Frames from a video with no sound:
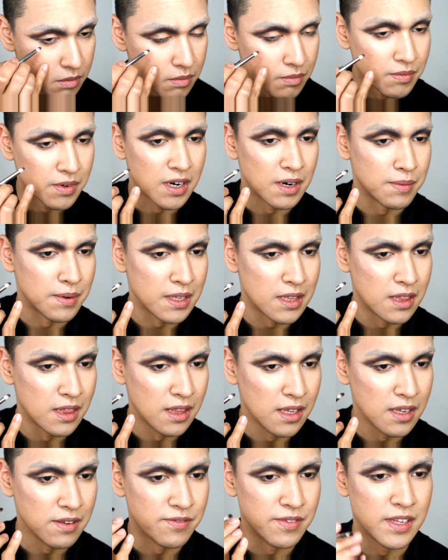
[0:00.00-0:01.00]
But I might
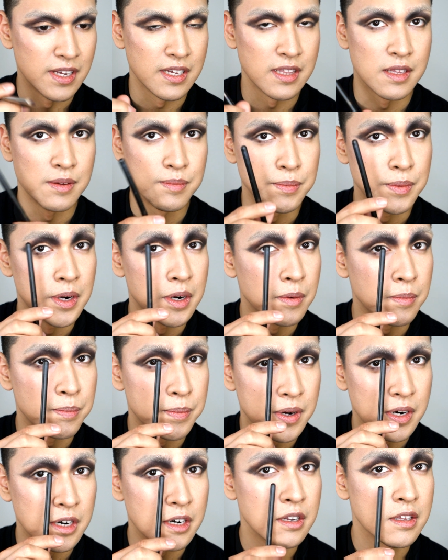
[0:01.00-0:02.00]
leave like the middle
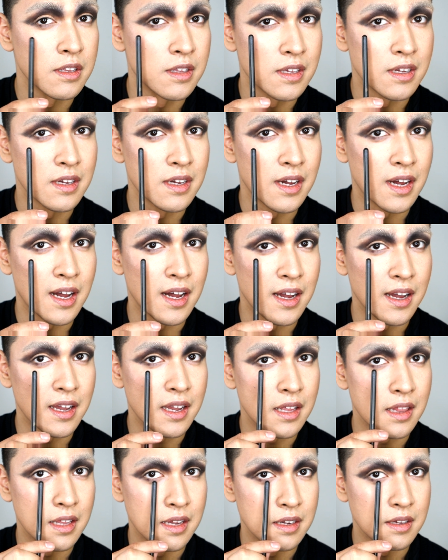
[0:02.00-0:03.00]
part of the eye,
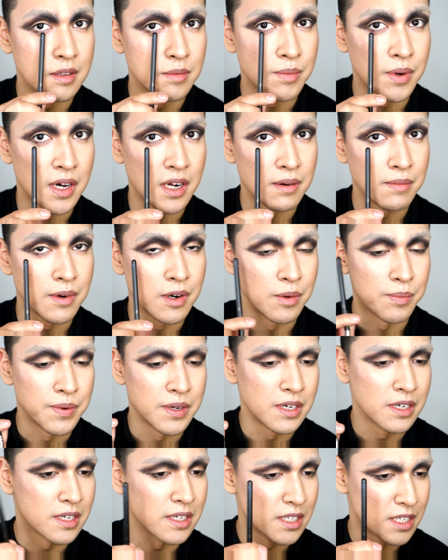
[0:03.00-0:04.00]
like on the bottom,
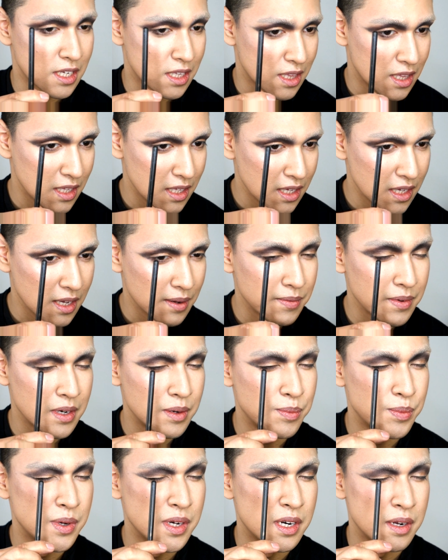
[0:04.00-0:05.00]
open, because I think I'm going to
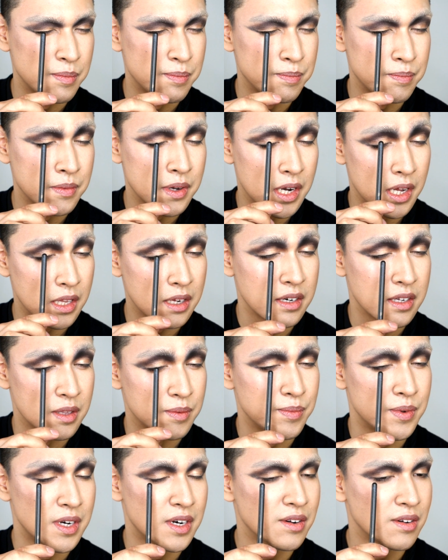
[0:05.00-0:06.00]
put a color in the
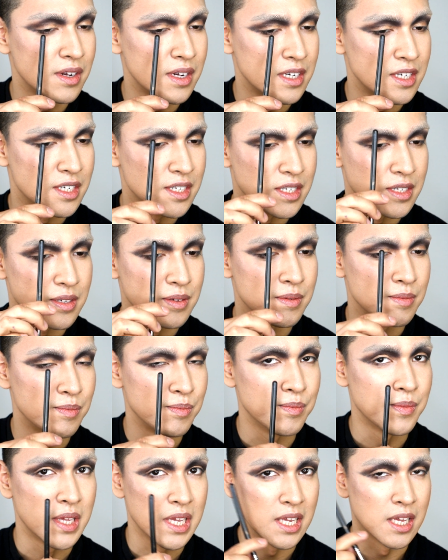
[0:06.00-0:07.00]
middle and just
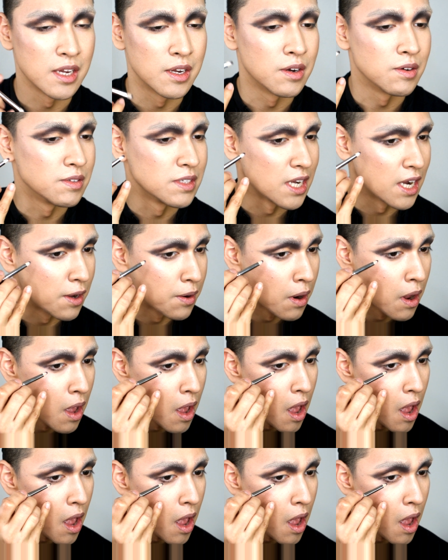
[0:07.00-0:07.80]
make it go down.